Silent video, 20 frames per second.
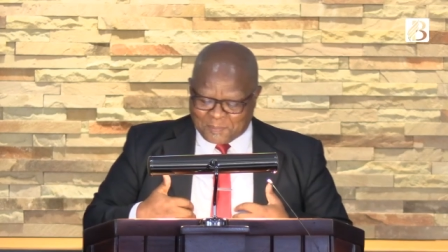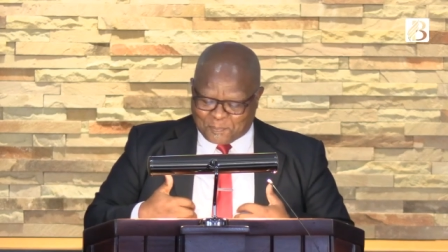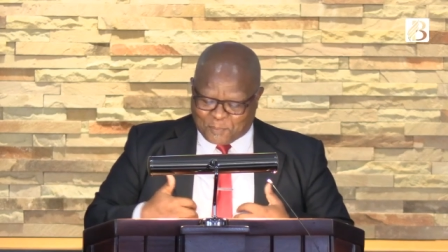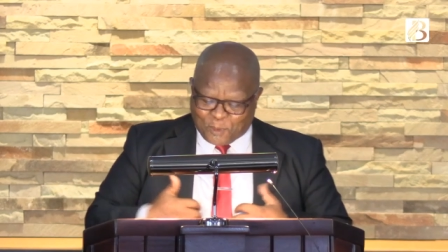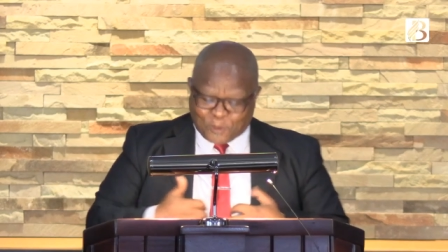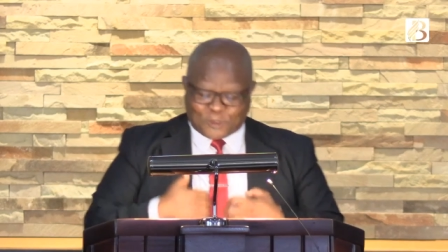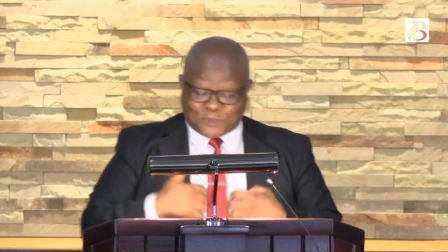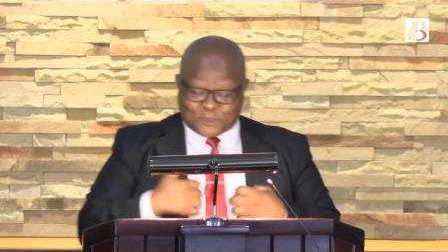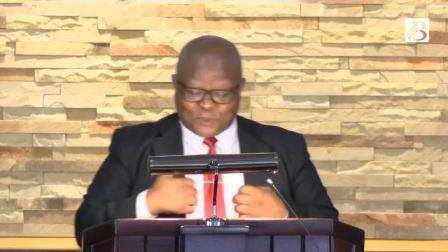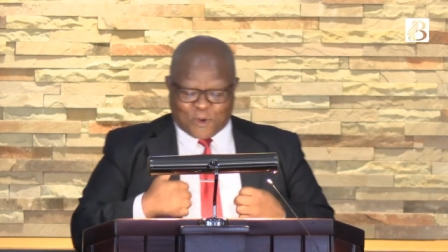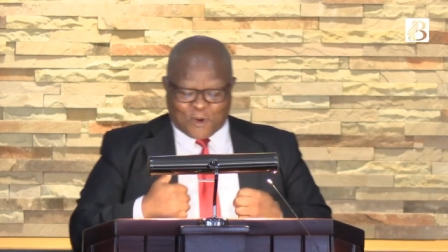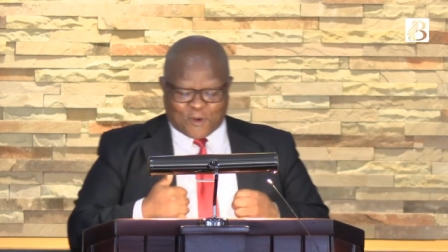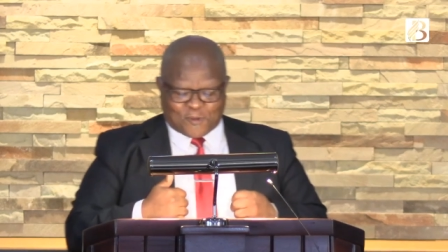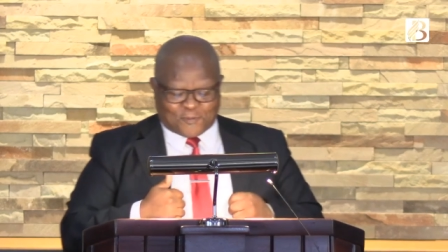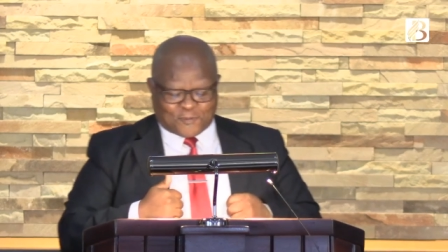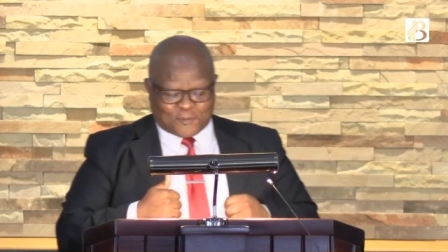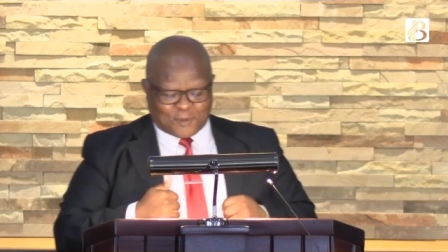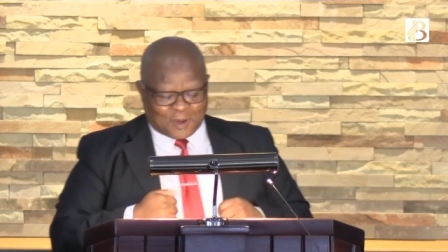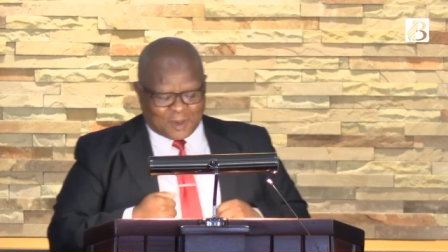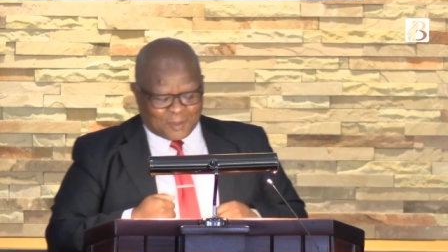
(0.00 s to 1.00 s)
boots of
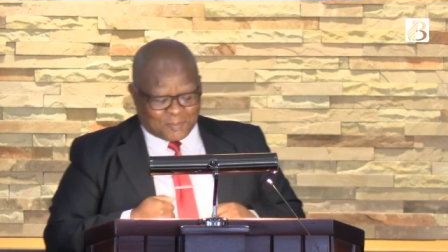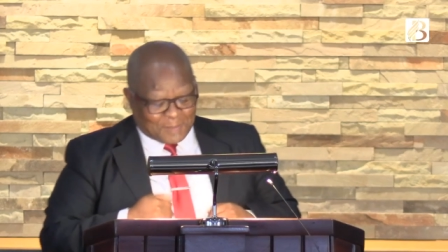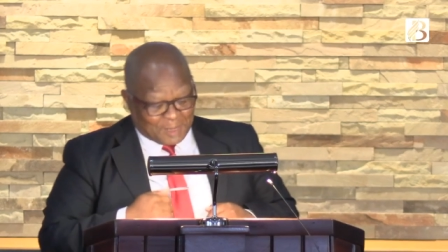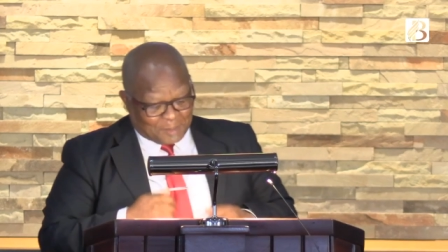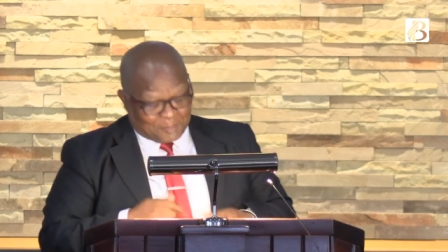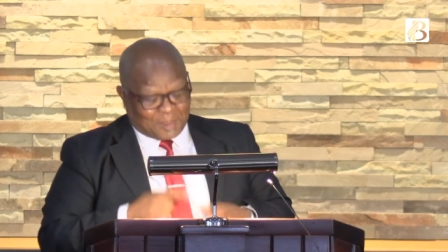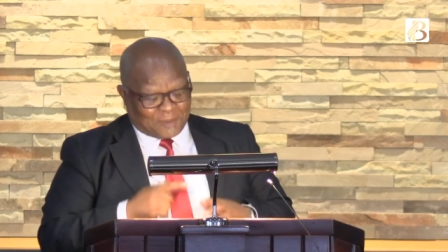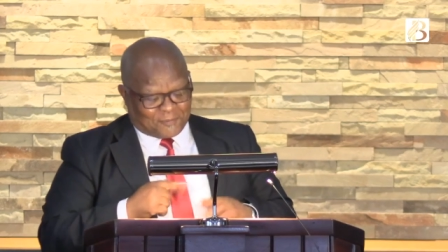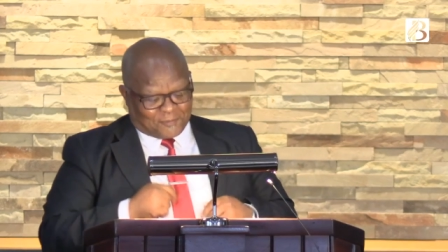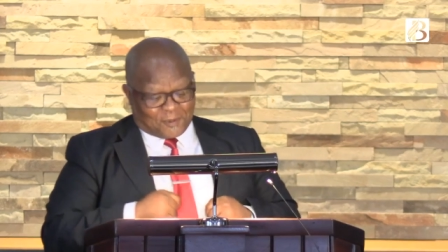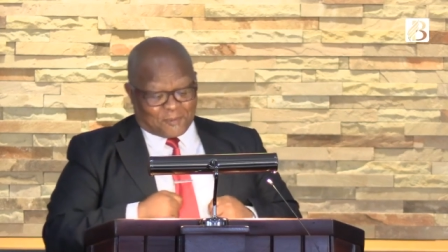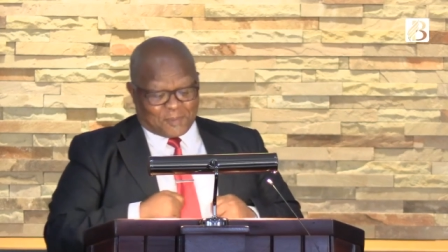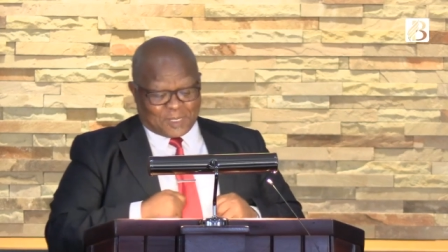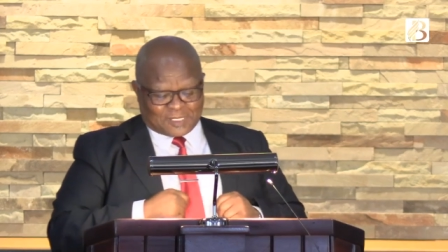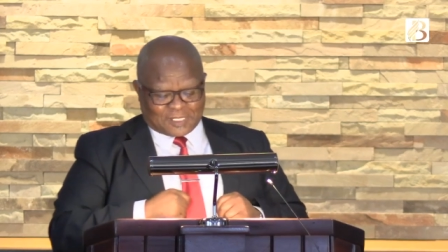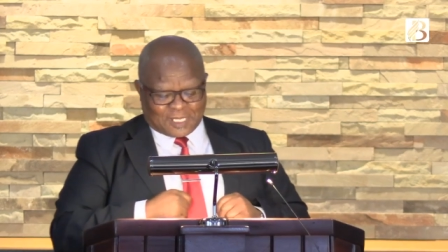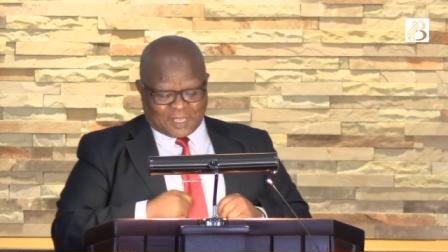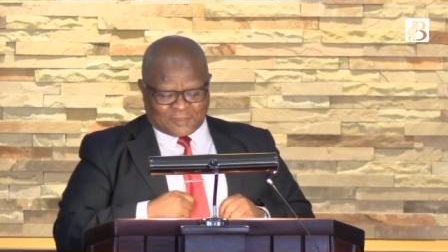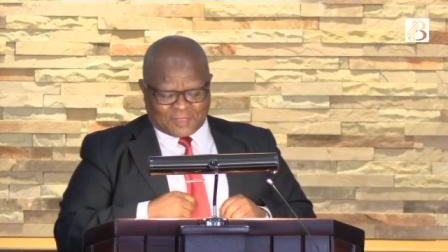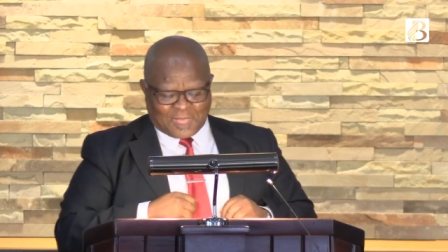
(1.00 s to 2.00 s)
uh,
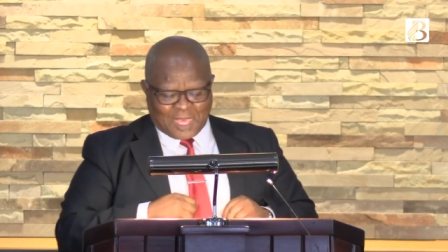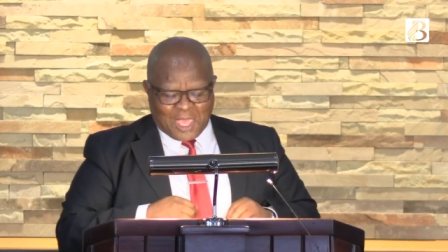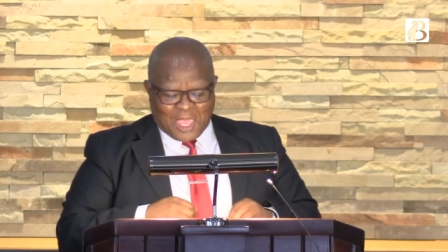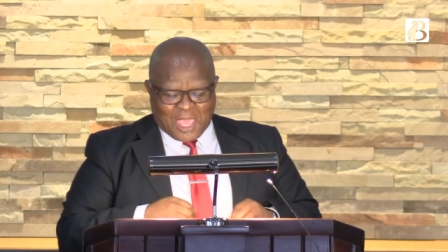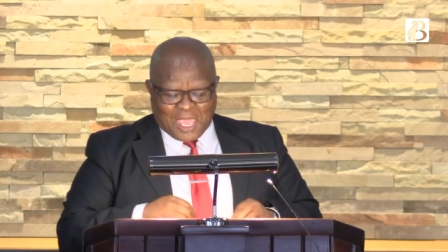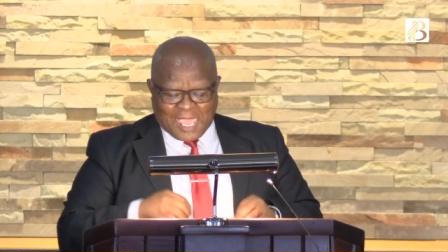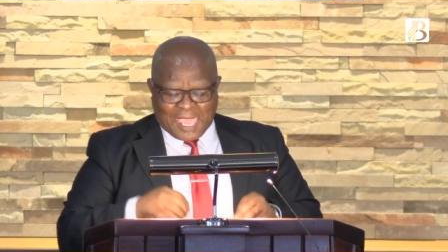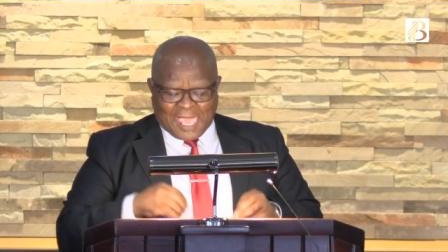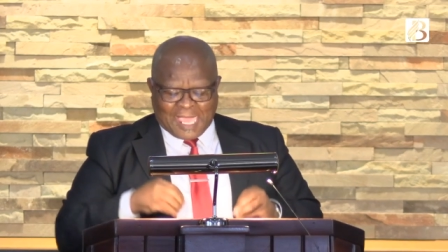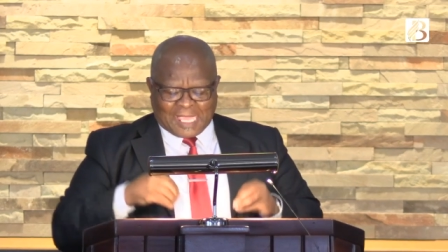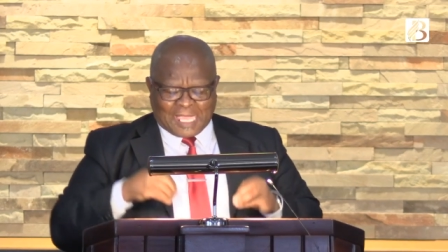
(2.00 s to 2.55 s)
Mephibosheth, uh,